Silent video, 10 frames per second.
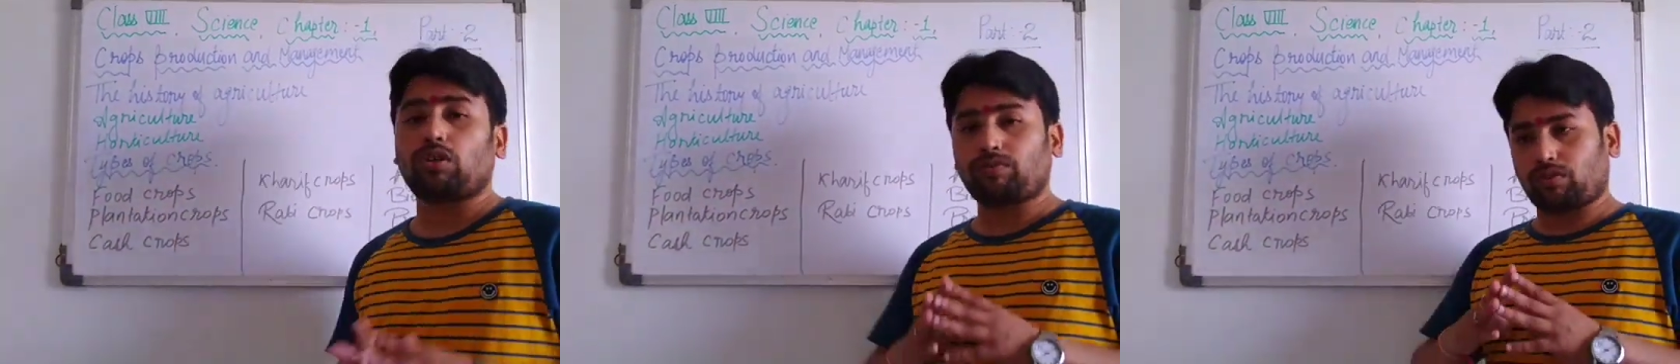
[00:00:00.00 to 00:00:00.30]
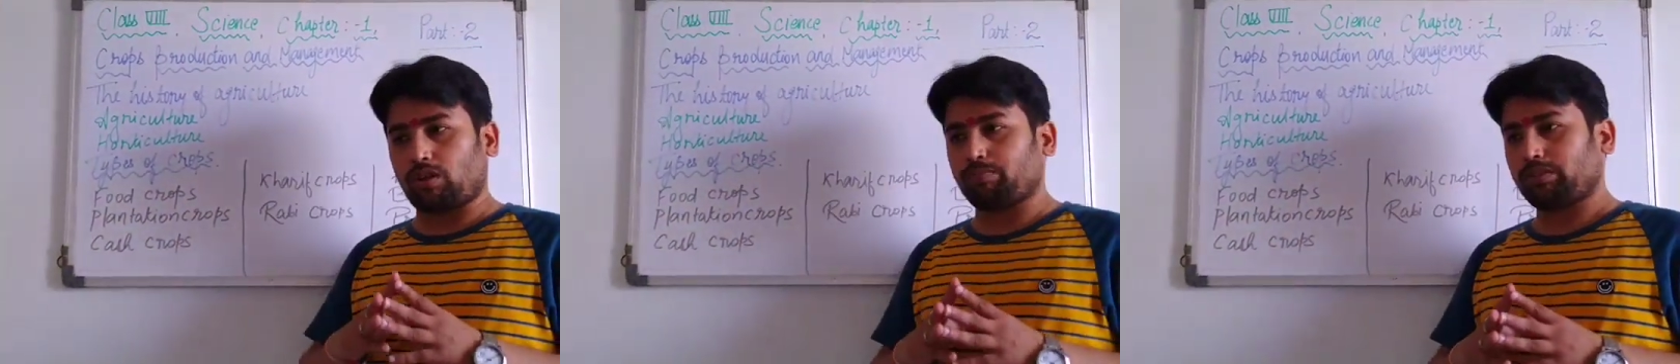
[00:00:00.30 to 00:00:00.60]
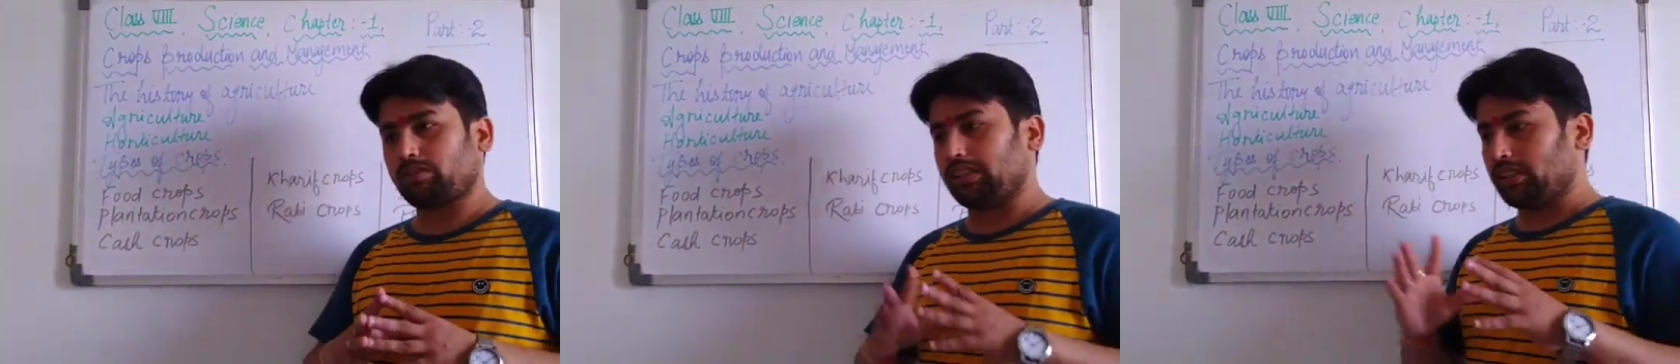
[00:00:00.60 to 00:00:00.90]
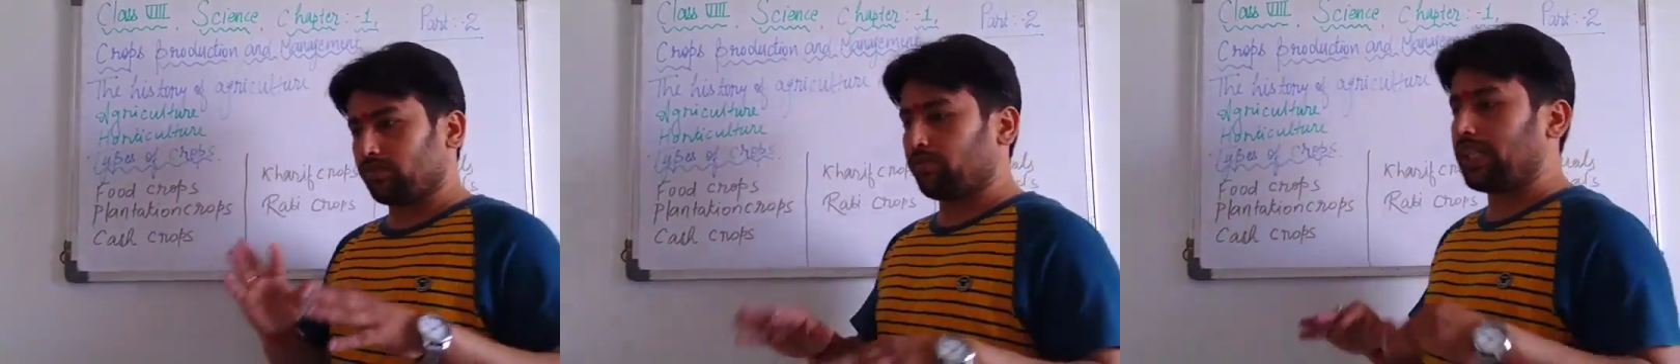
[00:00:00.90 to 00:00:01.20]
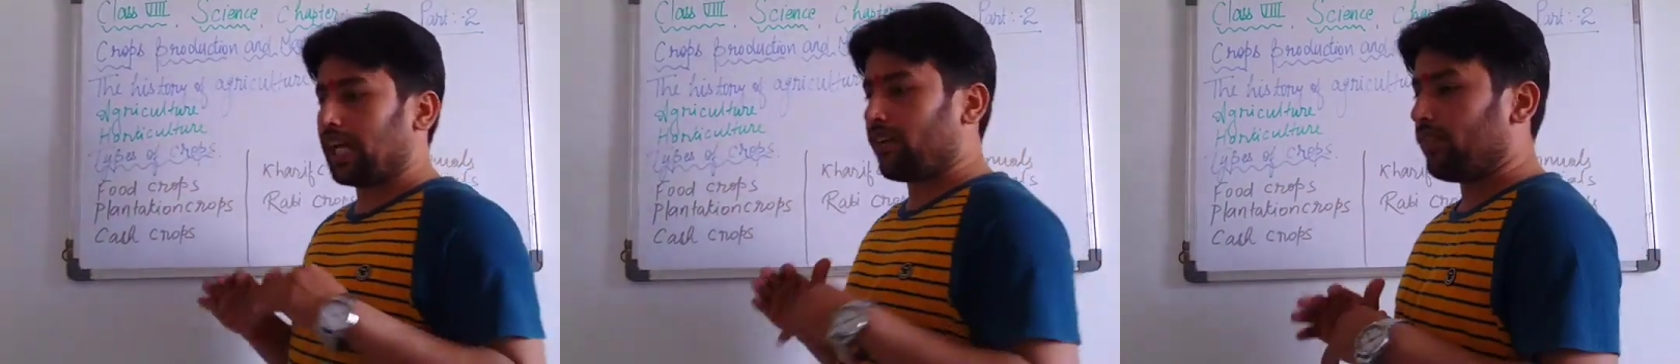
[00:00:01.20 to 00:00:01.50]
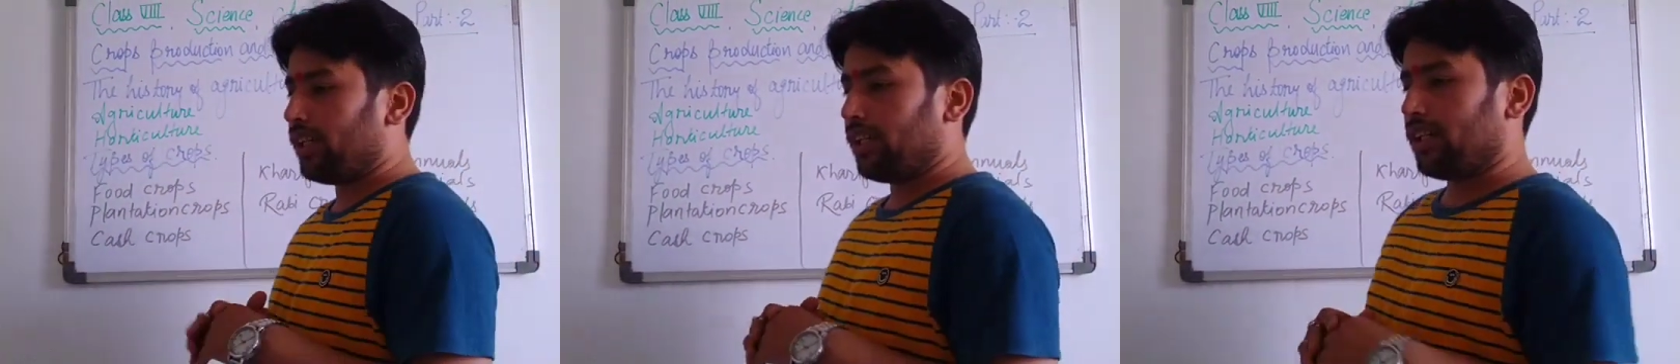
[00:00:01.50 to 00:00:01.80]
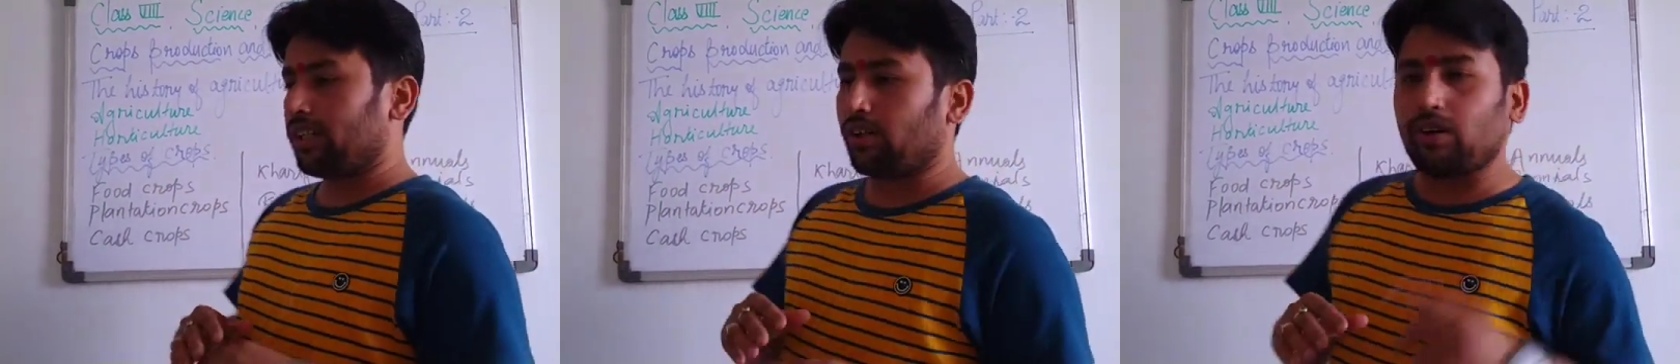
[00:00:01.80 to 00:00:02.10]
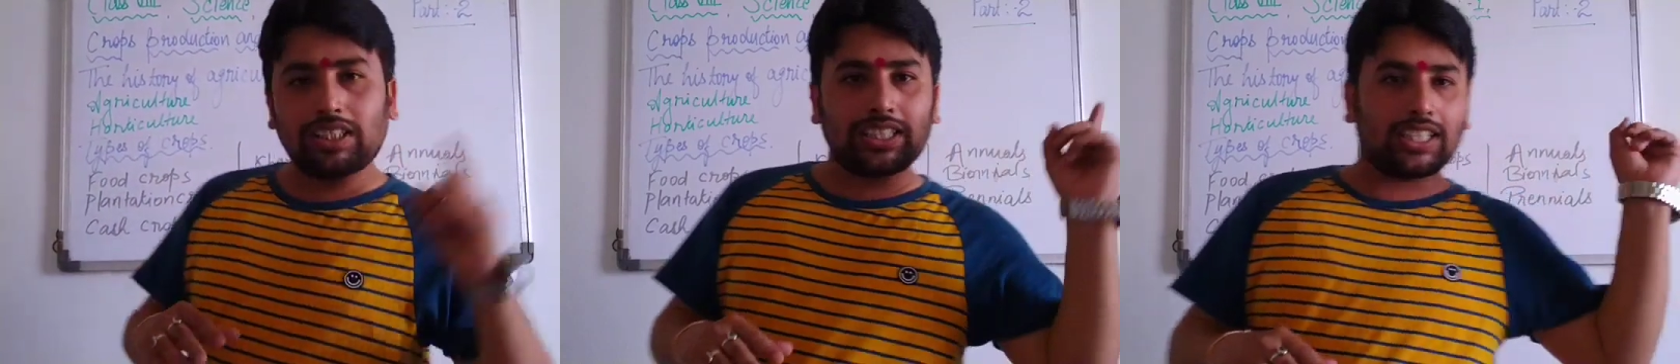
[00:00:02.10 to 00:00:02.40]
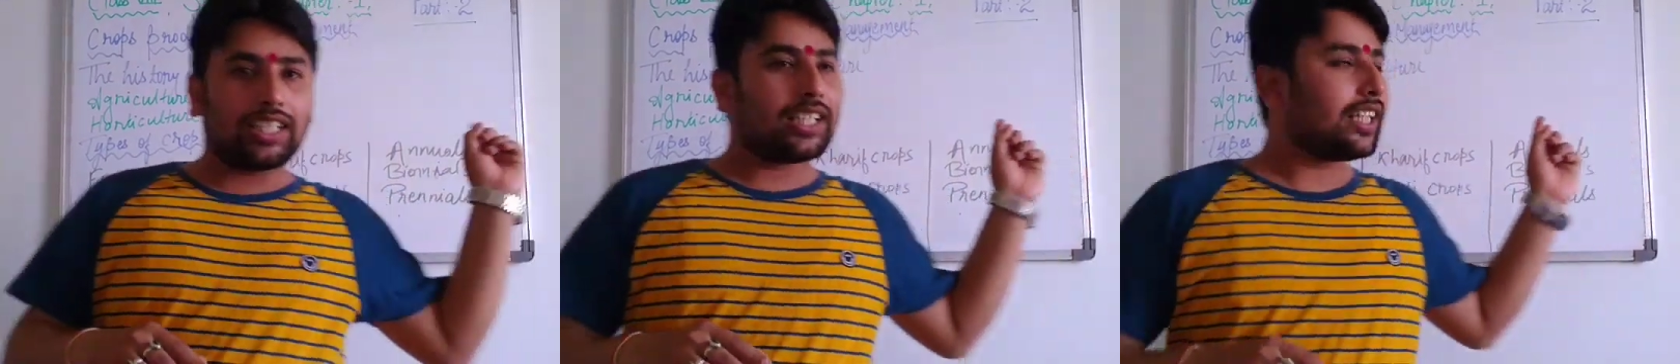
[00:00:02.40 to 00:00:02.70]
of crops. Since we have only,